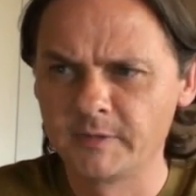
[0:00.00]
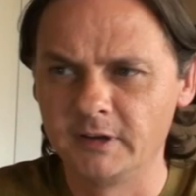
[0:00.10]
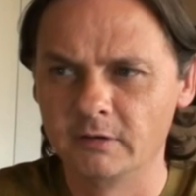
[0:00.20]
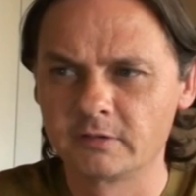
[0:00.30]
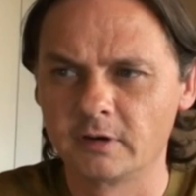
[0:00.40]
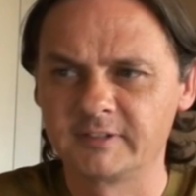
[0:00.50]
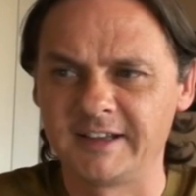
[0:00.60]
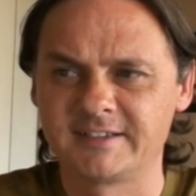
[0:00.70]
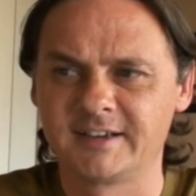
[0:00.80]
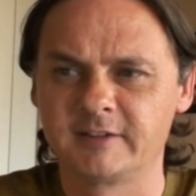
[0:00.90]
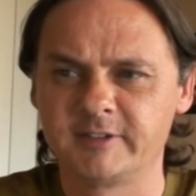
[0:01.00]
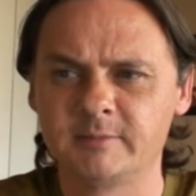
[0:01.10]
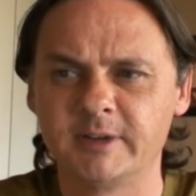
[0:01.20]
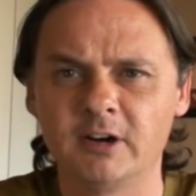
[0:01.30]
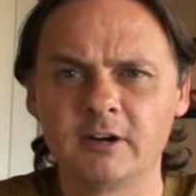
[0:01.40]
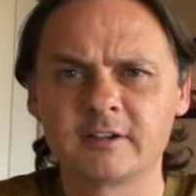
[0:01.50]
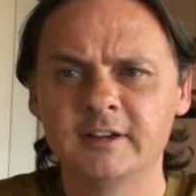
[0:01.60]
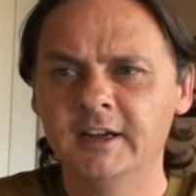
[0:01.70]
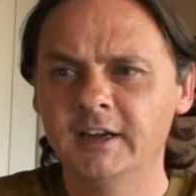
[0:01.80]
the owner of Classic FM and Heart,